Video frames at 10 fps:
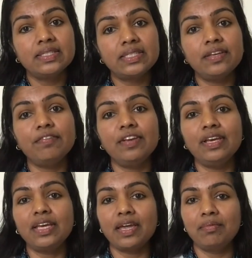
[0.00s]

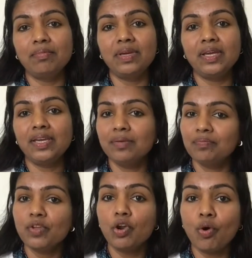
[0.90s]
CV can be
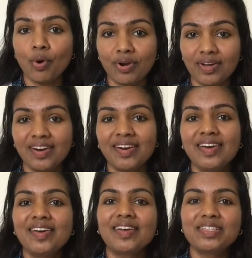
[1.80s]
longer.
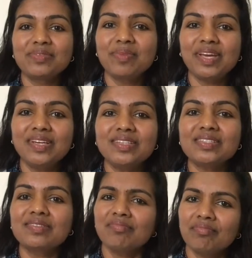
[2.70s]
Resume
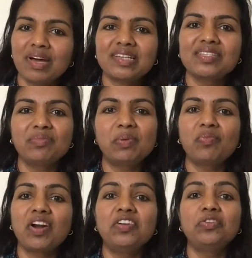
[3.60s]
is maximum
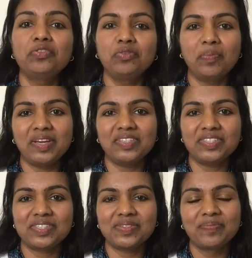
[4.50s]
1 to 2
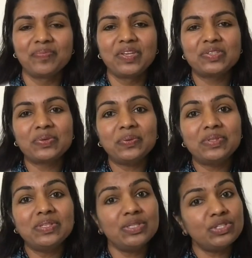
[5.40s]
pages. So
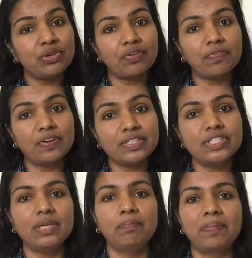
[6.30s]
this is your
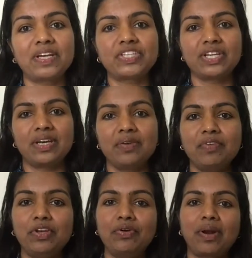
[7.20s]
first impression
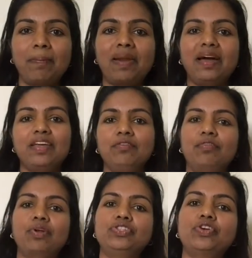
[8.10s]
when you are applying
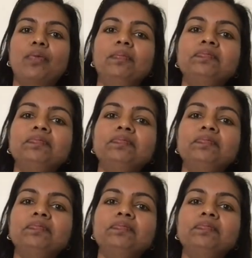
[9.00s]
for a job.